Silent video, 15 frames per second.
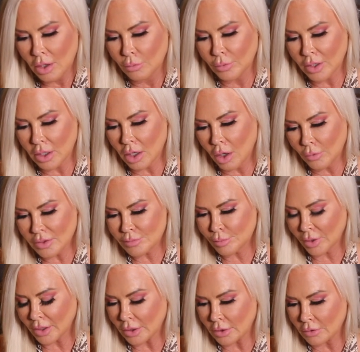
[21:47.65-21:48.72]
We are always
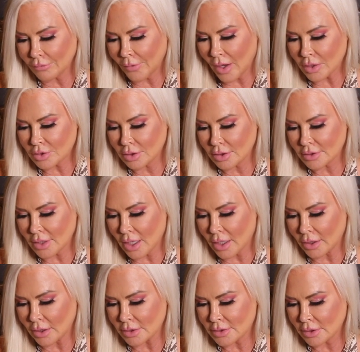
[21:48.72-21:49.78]
bringing new fashion
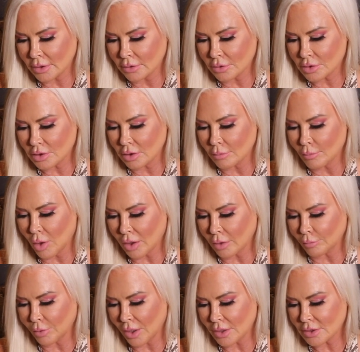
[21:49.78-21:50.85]
designing skills to the
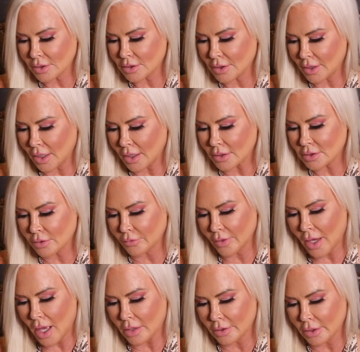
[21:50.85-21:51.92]
marketplace, and today it's a
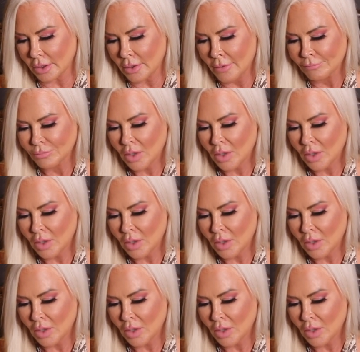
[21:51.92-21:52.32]
reality.